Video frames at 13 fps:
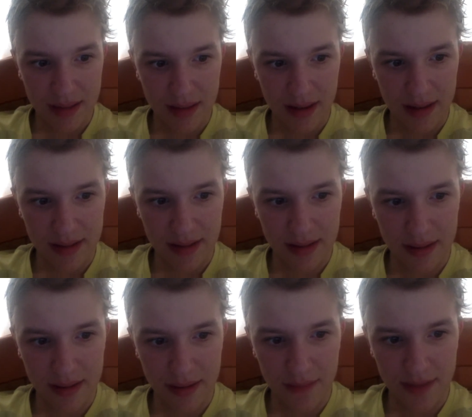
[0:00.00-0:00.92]
end
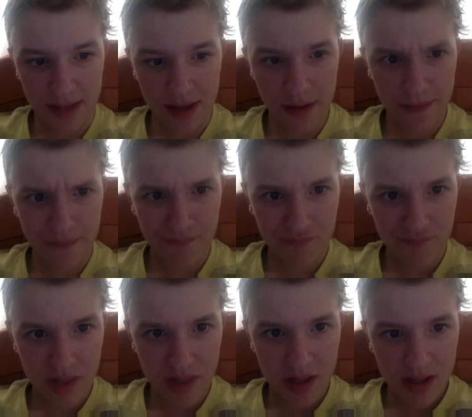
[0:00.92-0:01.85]
of the video.
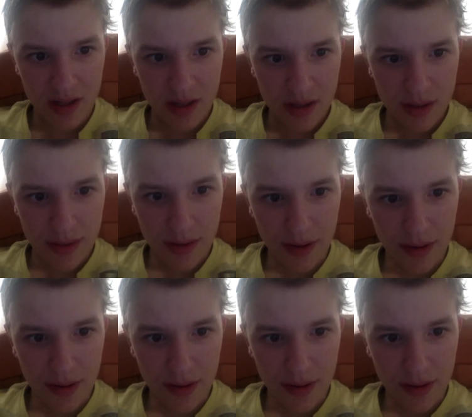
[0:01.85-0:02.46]
So